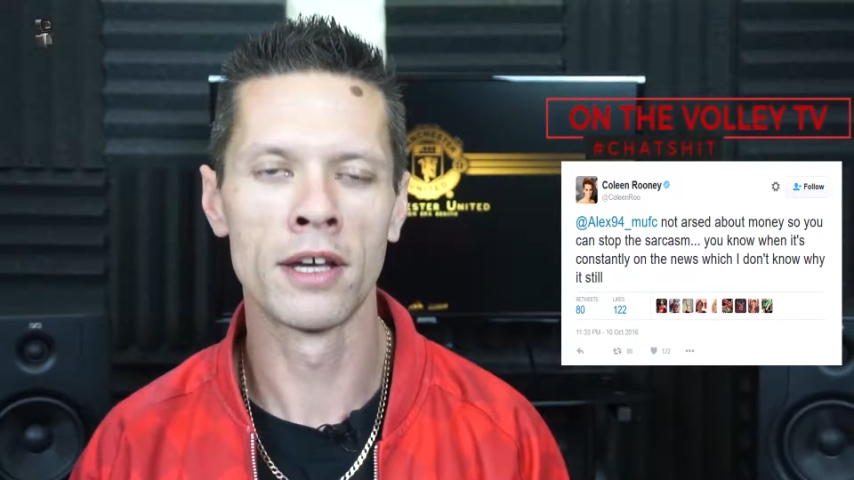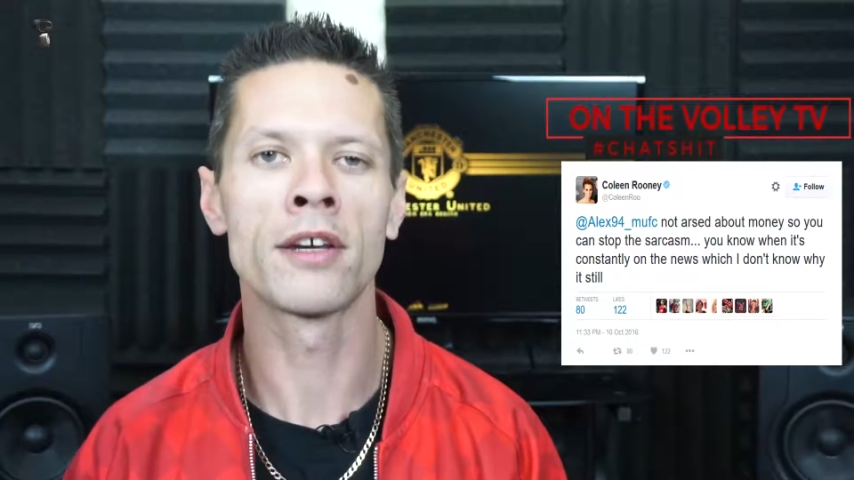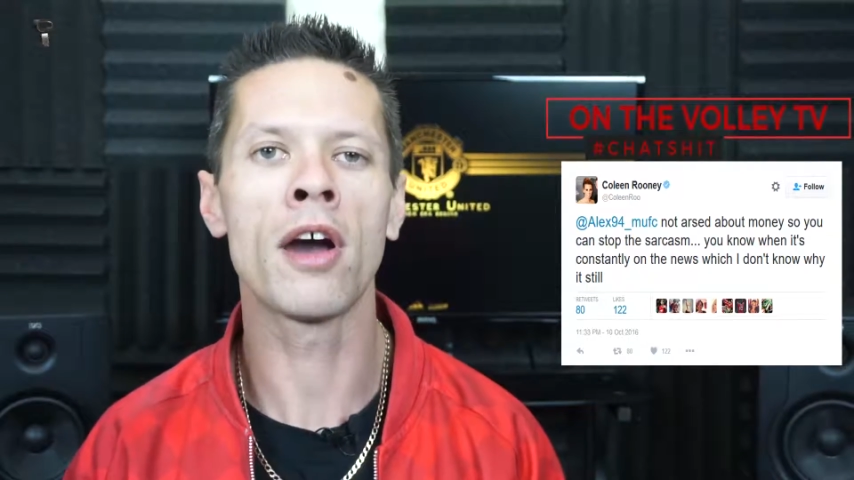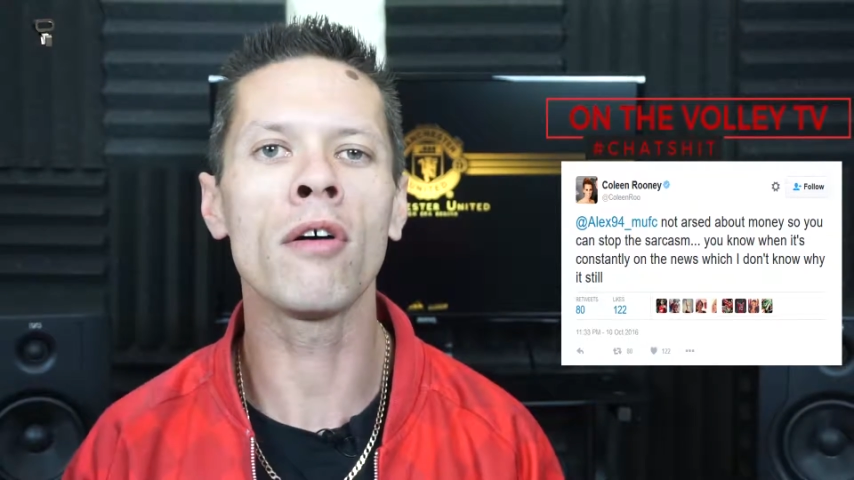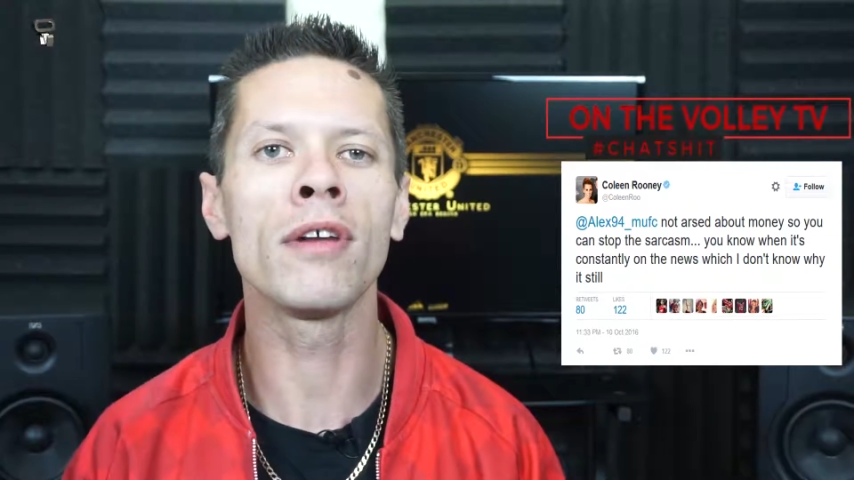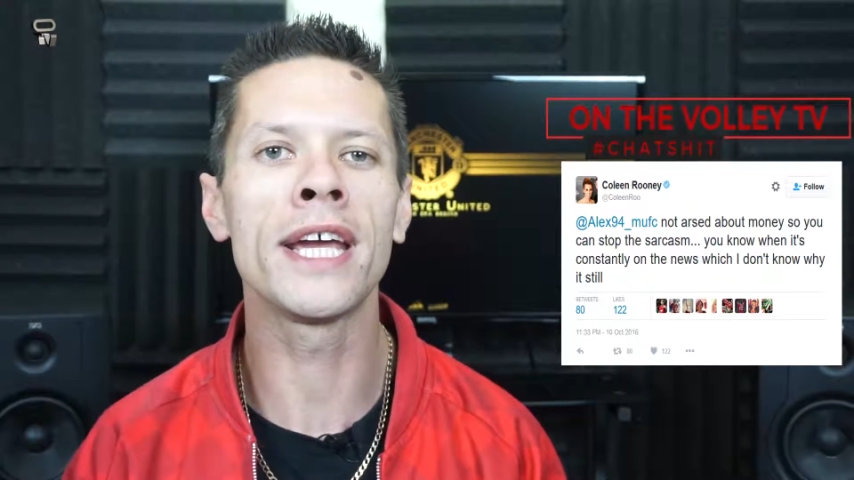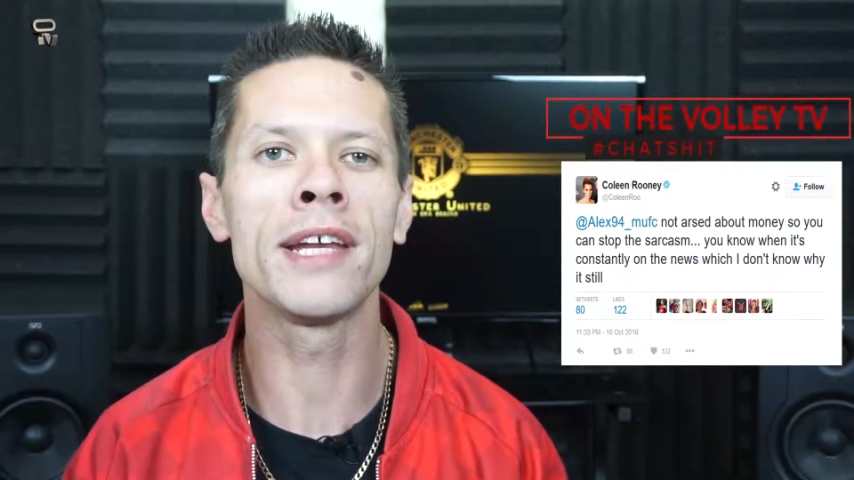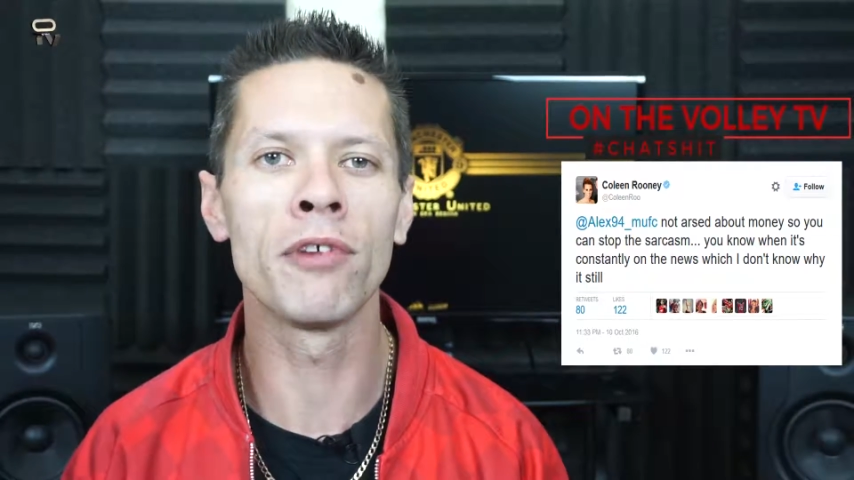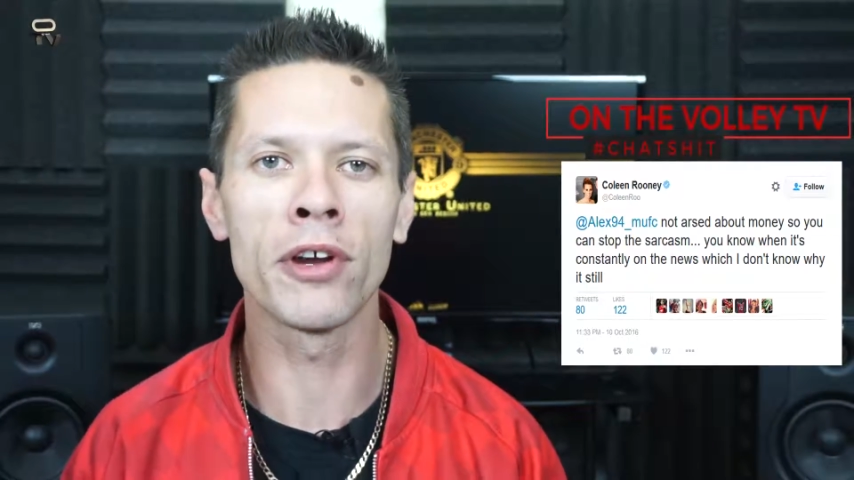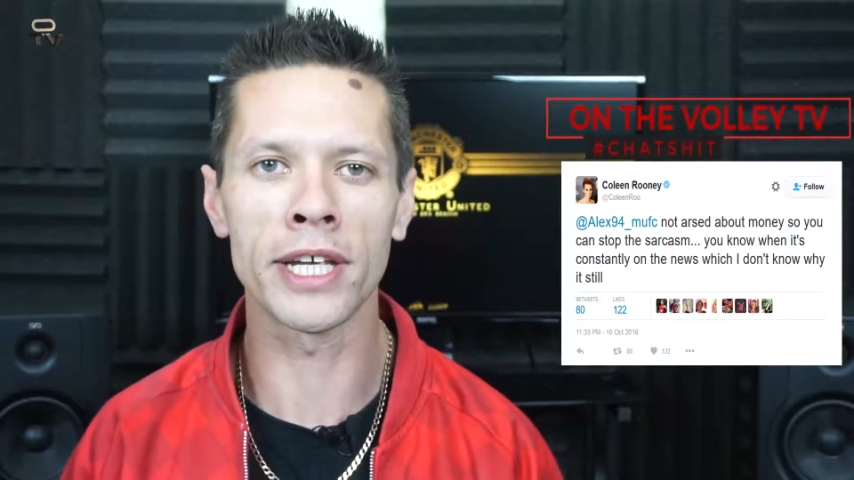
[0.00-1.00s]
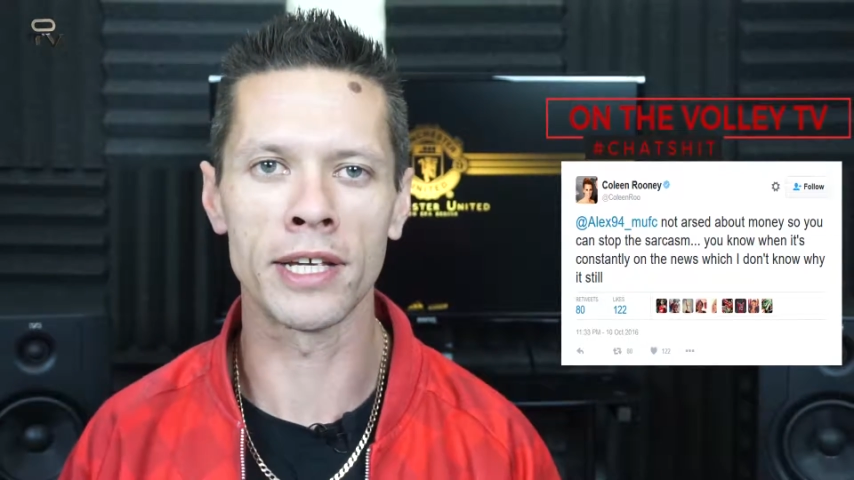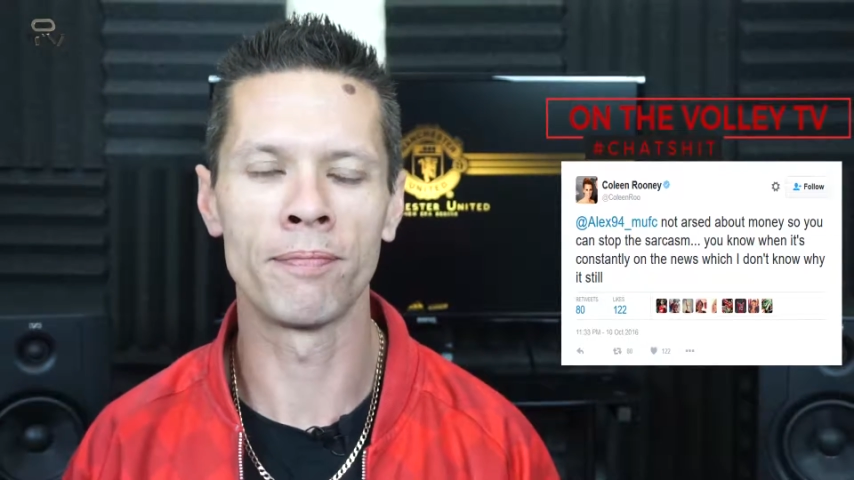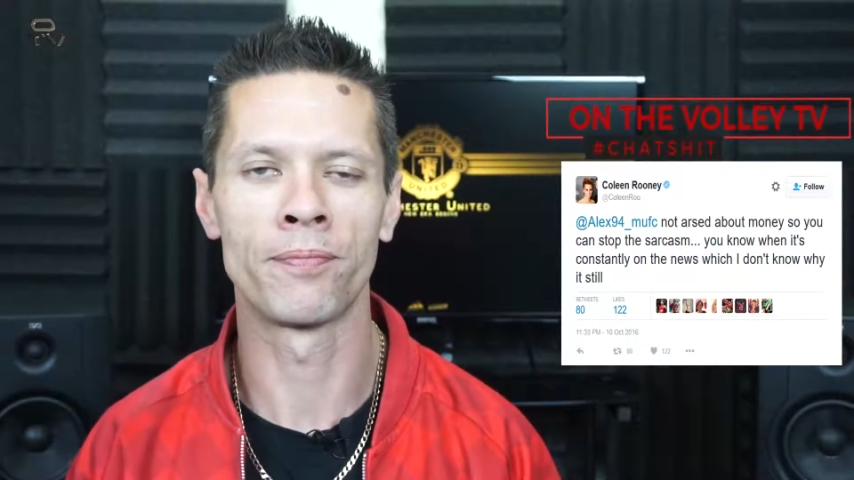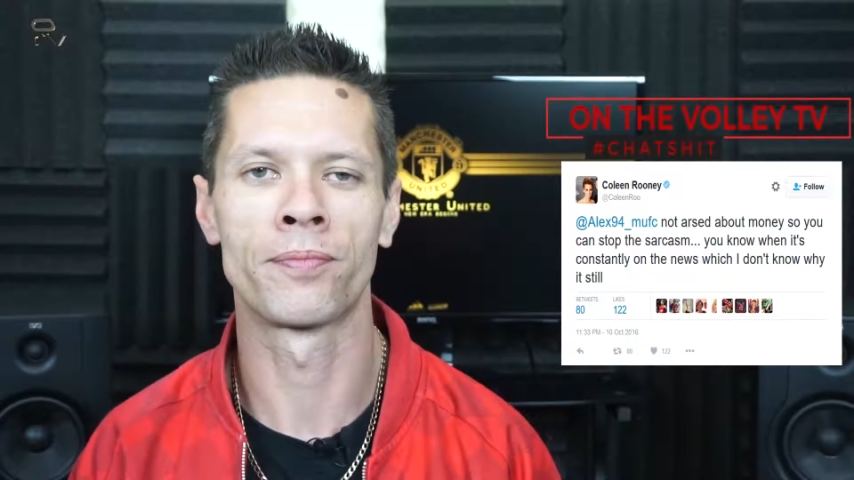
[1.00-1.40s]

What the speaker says: Coleen Rooney.